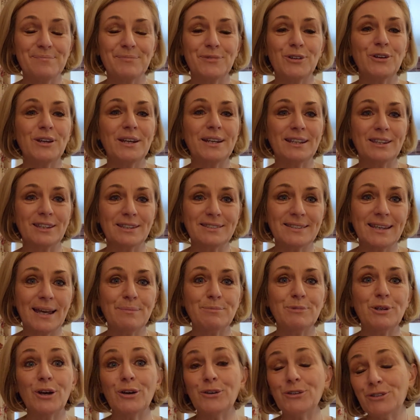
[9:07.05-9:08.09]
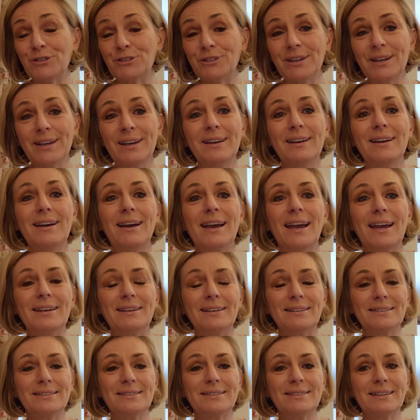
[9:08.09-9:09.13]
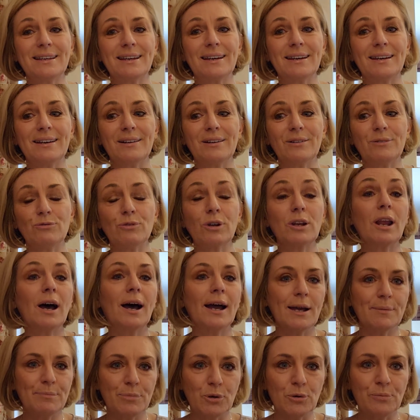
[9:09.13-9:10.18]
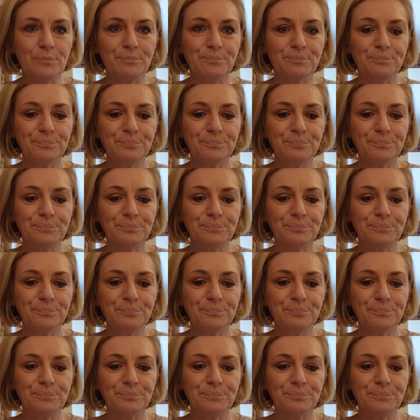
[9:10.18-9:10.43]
You're getting the same dose, and it's reliable.